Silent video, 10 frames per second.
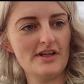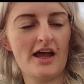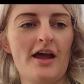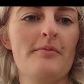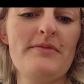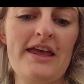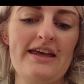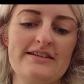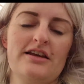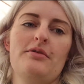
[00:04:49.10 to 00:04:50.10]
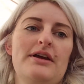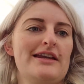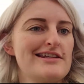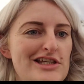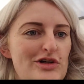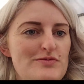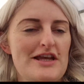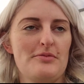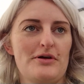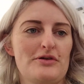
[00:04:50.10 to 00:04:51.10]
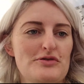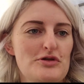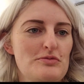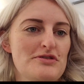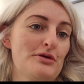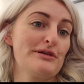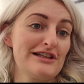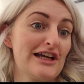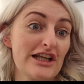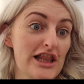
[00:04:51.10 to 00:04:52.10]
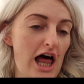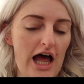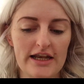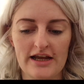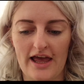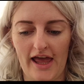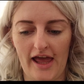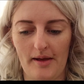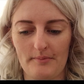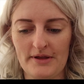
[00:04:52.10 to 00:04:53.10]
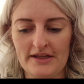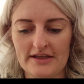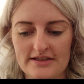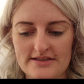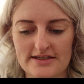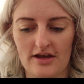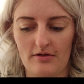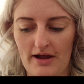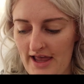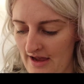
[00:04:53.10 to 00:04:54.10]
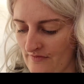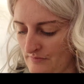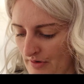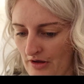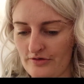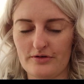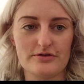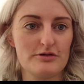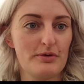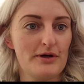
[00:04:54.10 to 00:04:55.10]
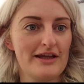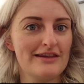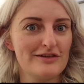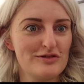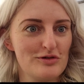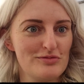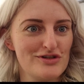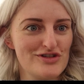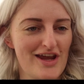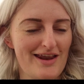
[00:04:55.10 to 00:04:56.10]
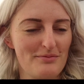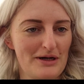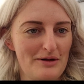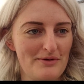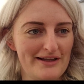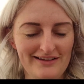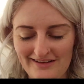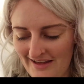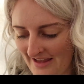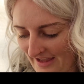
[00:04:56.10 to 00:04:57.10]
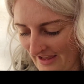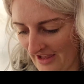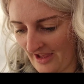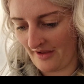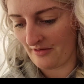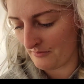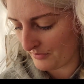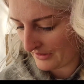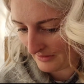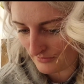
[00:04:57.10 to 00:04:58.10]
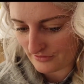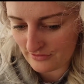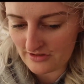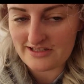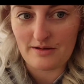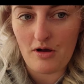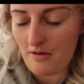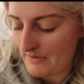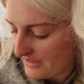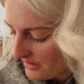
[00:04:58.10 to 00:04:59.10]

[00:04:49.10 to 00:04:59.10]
um, it is going in a serum separator tube, so it's gonna clot. Um, so I haven't bothered to put it in the tube just yet, but I will. Um, but I would, because I'm on my